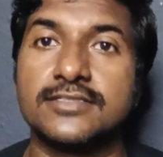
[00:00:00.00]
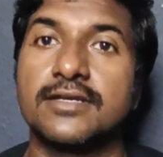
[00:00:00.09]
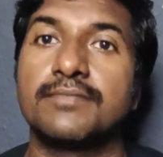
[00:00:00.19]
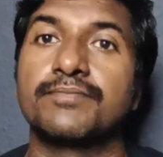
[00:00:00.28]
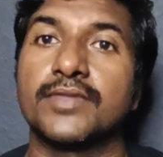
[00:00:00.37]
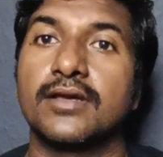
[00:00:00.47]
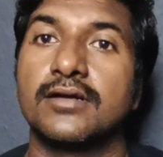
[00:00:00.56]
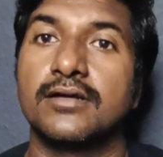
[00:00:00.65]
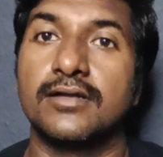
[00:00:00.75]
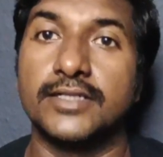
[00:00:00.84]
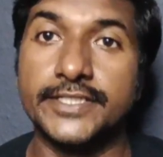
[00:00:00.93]
some
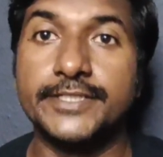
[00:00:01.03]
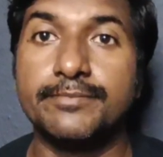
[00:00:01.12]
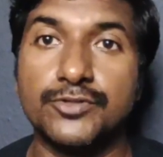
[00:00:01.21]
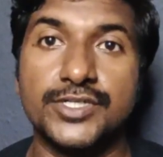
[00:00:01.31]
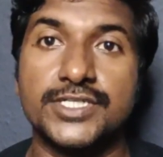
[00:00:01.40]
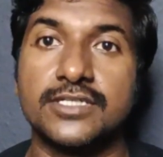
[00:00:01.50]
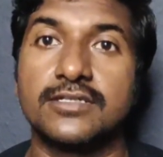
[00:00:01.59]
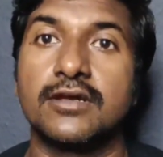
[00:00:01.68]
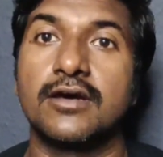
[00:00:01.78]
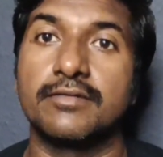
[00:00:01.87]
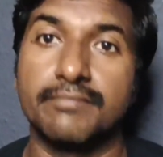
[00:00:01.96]
lead position
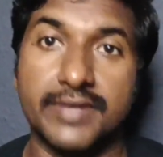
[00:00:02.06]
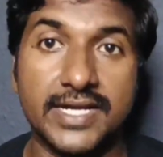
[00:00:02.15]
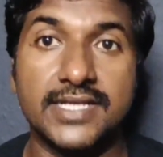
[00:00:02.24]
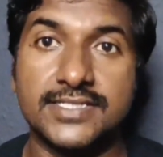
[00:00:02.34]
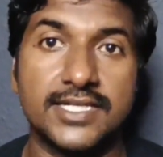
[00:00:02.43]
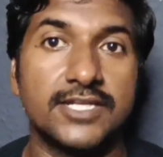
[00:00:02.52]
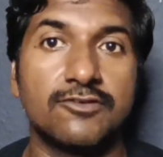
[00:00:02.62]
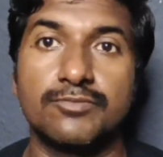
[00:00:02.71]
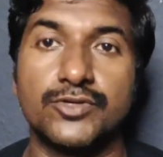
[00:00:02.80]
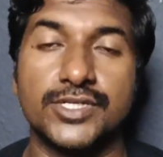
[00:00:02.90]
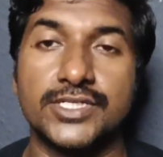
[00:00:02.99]
or manager level
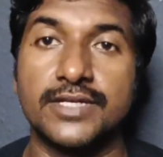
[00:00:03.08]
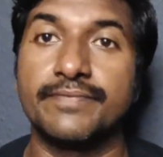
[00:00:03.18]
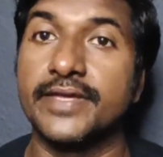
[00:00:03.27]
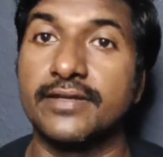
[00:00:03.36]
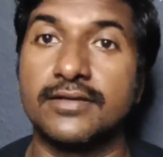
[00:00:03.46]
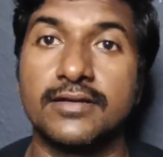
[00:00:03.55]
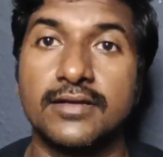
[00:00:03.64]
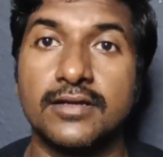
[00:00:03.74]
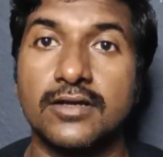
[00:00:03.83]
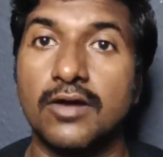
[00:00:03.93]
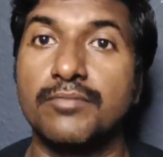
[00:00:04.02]
position, then
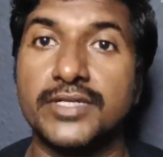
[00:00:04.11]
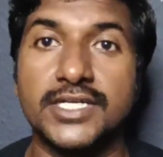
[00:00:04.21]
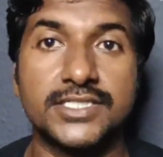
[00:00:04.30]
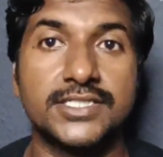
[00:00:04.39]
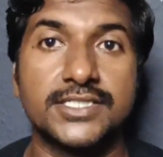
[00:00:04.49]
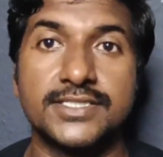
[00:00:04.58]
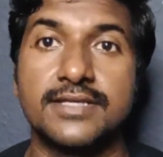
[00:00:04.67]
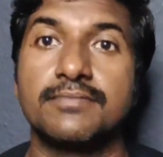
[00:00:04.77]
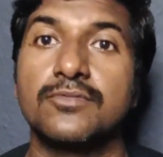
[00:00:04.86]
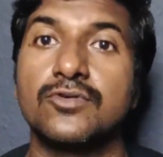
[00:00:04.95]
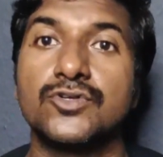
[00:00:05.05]
communication is the
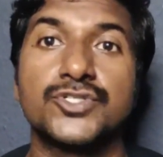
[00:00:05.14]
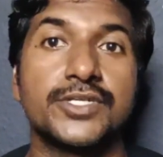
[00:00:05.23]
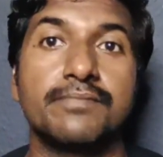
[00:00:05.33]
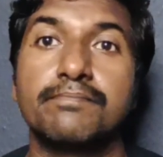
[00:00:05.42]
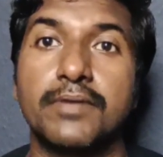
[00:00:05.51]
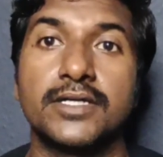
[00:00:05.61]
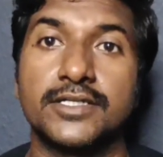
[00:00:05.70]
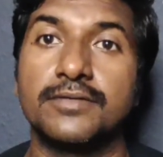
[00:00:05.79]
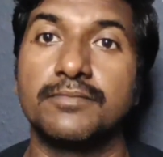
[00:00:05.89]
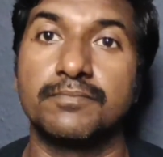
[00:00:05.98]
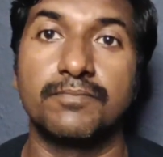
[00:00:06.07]
most
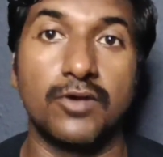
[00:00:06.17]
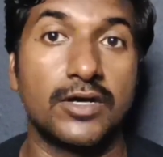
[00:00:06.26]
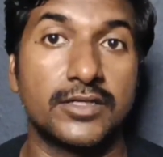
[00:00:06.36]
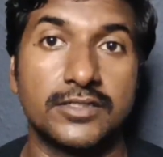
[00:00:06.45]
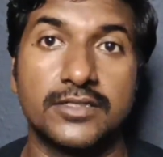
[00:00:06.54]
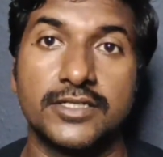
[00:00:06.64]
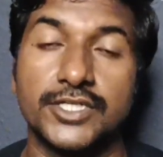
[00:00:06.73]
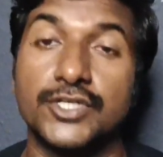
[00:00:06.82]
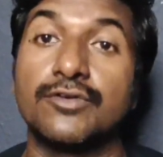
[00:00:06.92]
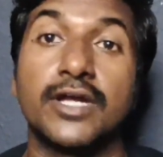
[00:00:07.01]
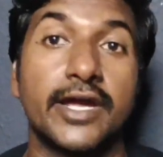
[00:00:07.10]
important part
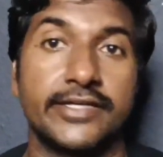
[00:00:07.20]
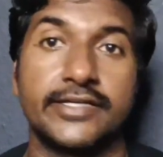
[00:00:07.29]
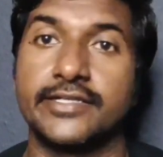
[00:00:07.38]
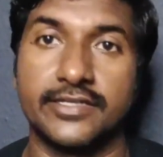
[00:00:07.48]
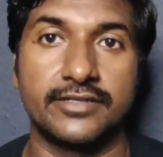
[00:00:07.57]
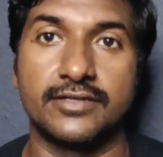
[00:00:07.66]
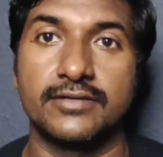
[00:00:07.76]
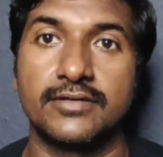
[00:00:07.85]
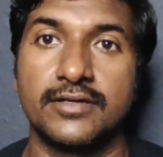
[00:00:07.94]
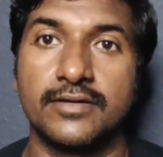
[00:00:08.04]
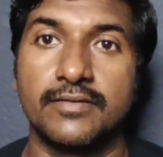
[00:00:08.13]
in your IT career
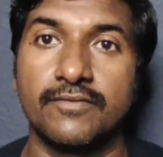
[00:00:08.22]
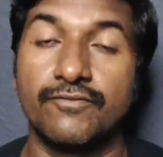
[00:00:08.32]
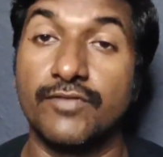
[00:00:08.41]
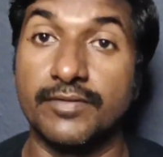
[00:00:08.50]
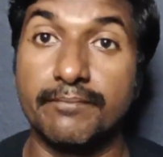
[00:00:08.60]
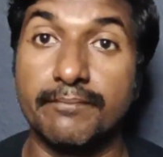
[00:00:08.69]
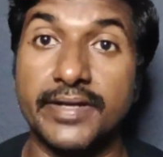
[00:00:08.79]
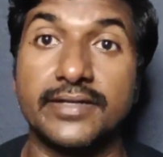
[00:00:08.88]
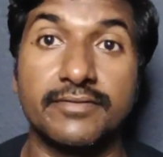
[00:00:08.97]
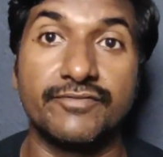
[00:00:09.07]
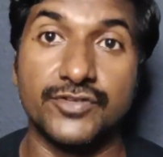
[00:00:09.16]
for
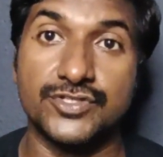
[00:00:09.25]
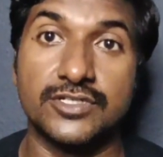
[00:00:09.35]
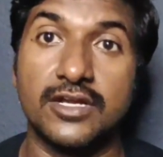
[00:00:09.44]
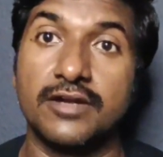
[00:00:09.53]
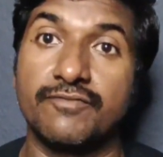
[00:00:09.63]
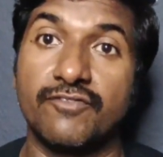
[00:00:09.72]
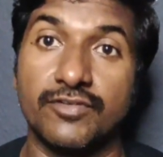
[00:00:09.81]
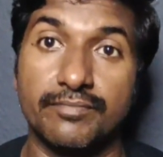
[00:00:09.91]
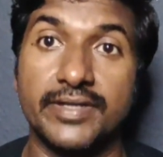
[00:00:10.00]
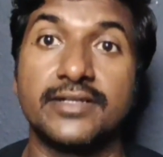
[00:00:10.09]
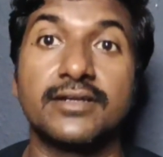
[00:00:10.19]
better future and for
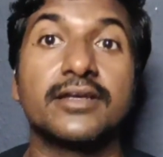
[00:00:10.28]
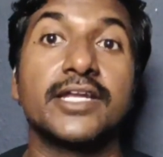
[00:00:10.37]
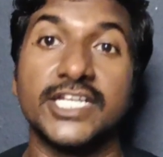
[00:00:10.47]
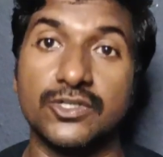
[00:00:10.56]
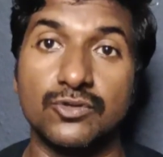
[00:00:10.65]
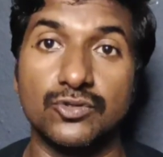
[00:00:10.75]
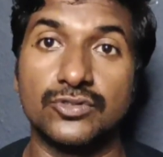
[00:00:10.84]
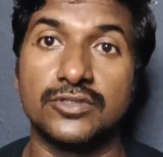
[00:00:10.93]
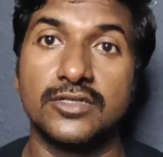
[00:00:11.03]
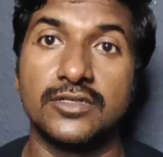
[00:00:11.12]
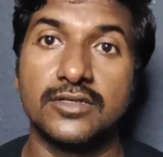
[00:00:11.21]
better career
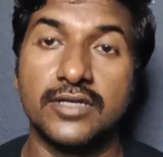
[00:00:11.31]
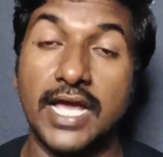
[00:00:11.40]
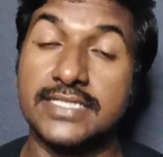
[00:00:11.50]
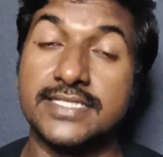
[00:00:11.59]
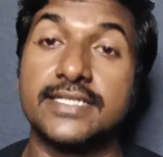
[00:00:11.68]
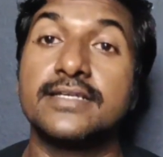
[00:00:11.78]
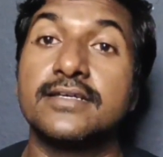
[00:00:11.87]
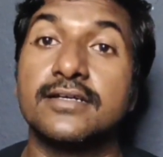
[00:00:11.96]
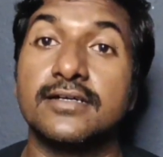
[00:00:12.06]
growth as a